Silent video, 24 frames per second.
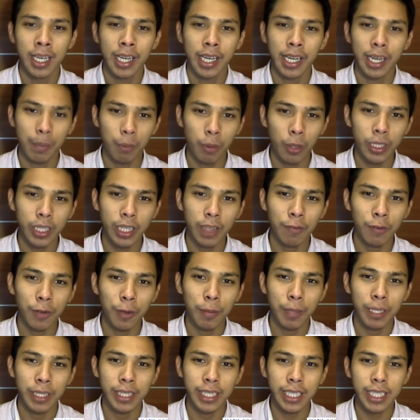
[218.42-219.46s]
Reporting
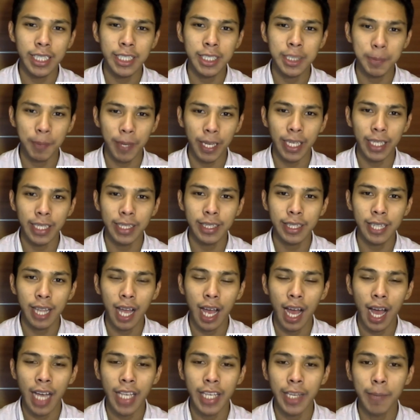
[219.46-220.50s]
from Madrid, Spain,
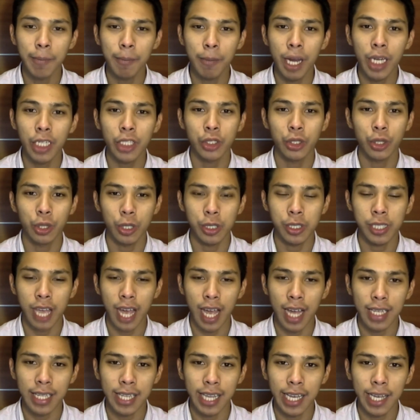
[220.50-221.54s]
I am Mark Julio
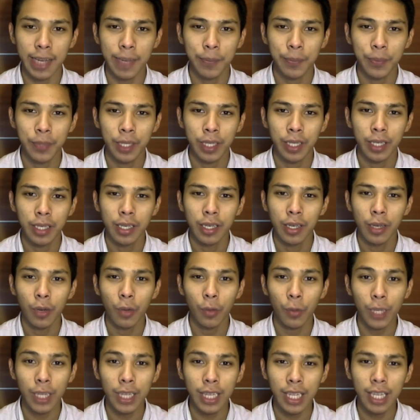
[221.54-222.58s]
Saala.
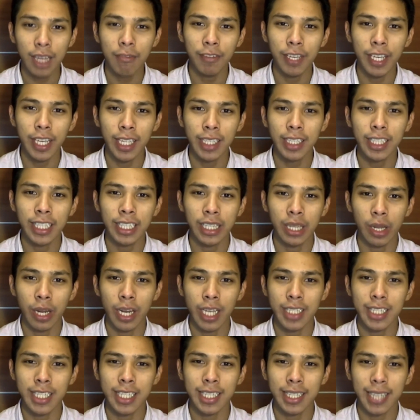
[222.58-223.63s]
We live in
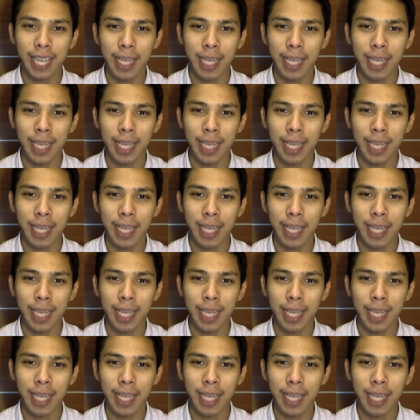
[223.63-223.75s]
interesting